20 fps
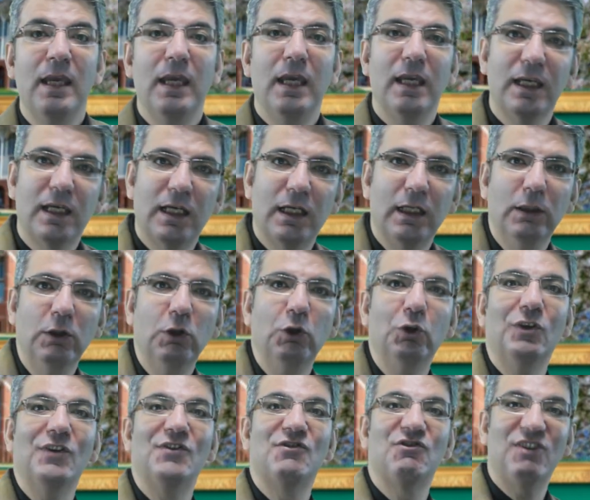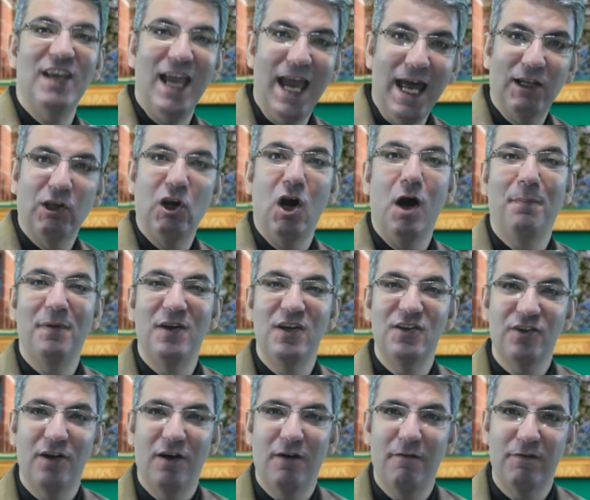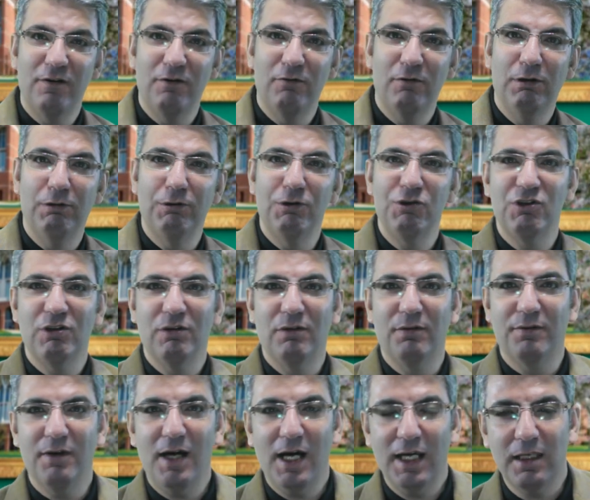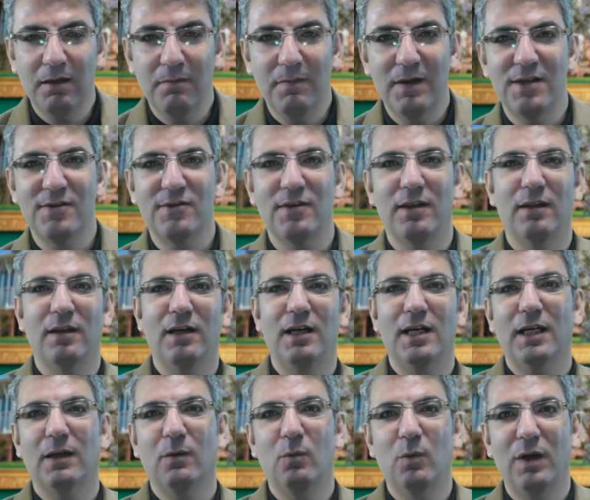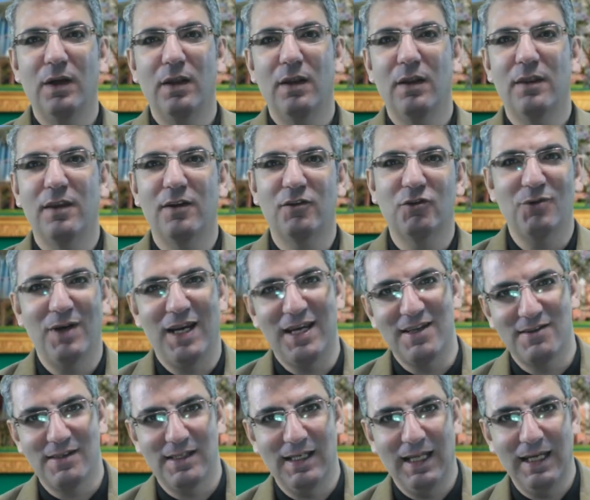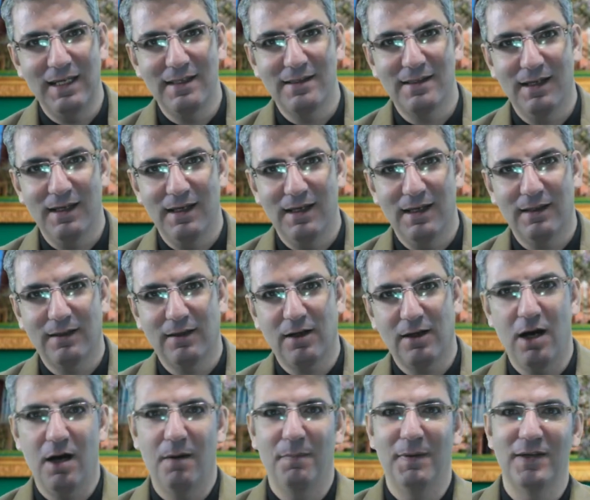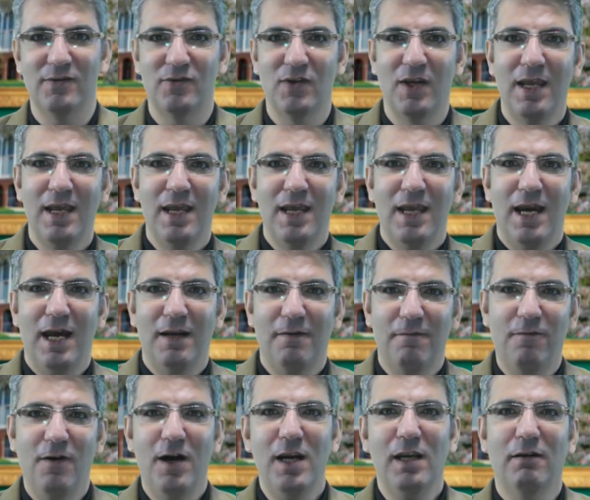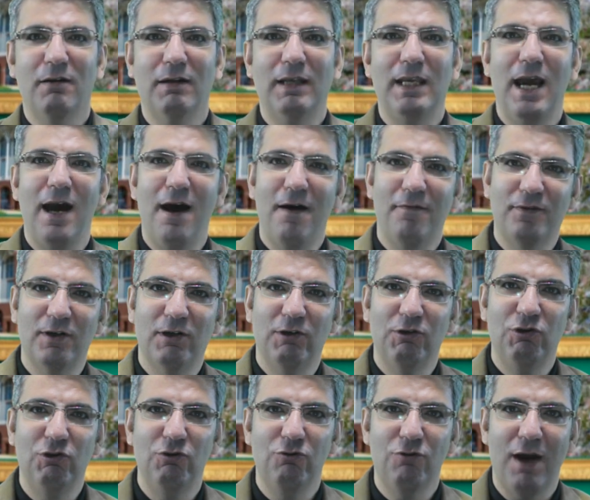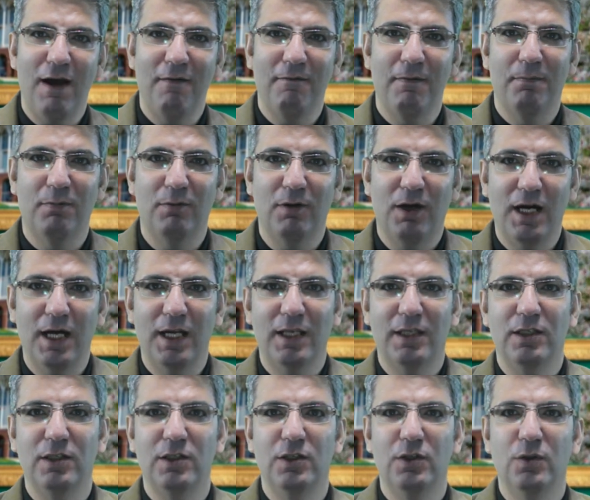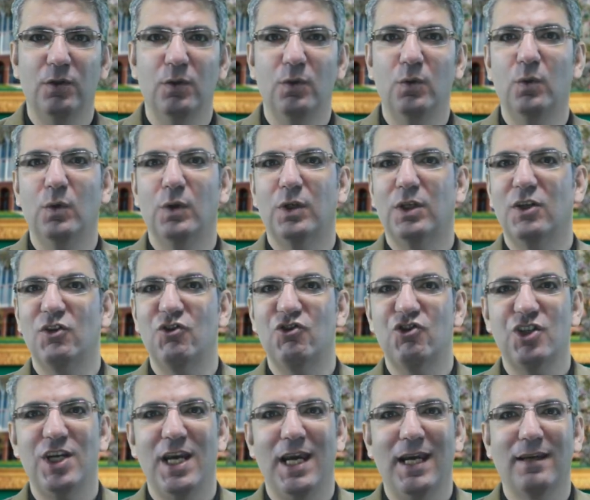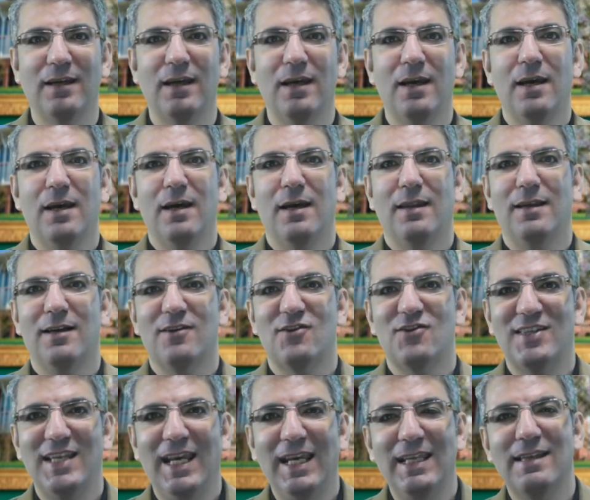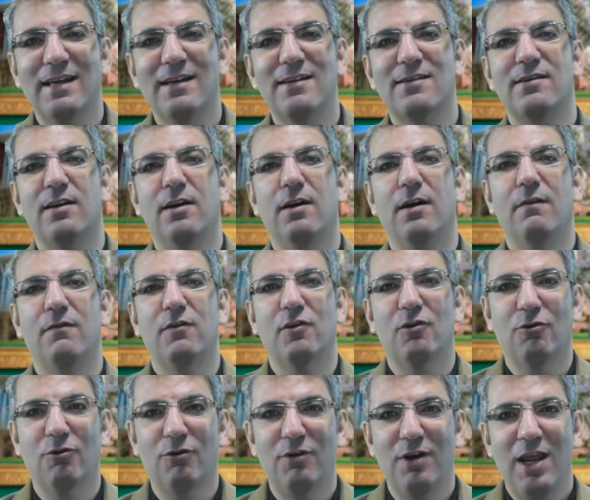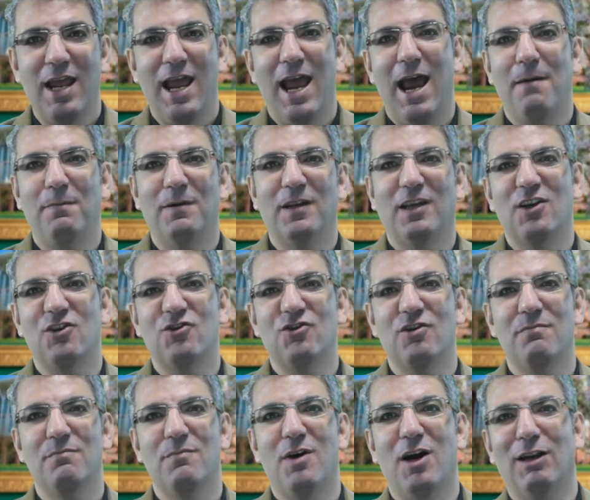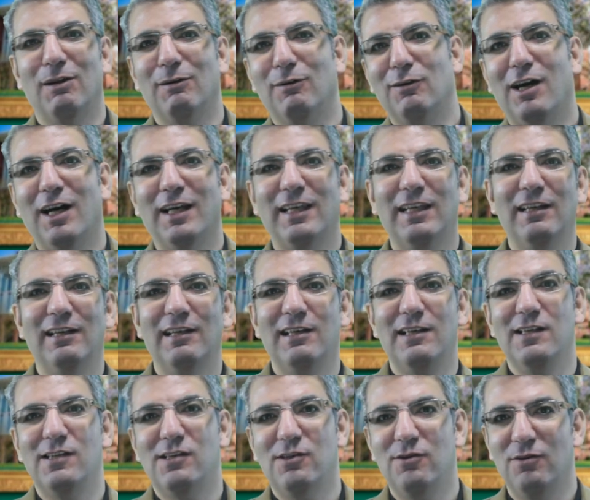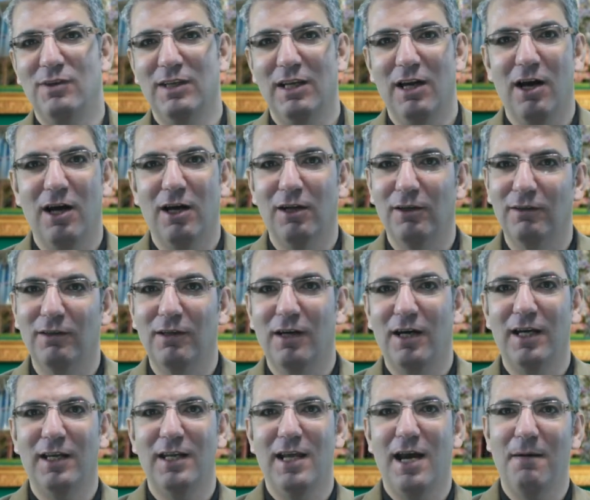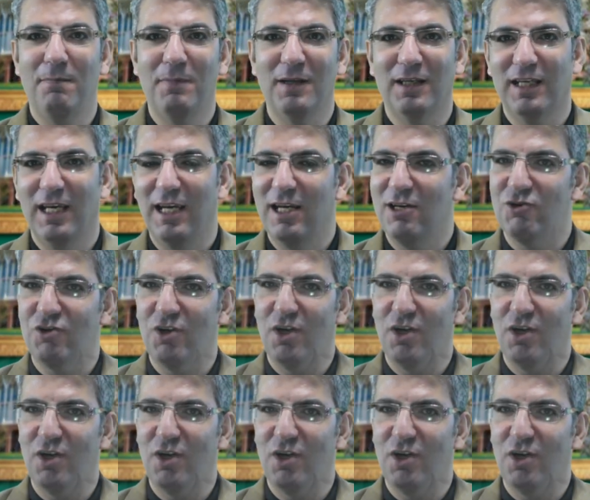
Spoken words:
Include scanned copies of your original documents along with the translated copies. And finally, after you have applied, you can check the status of your application by logging into the online application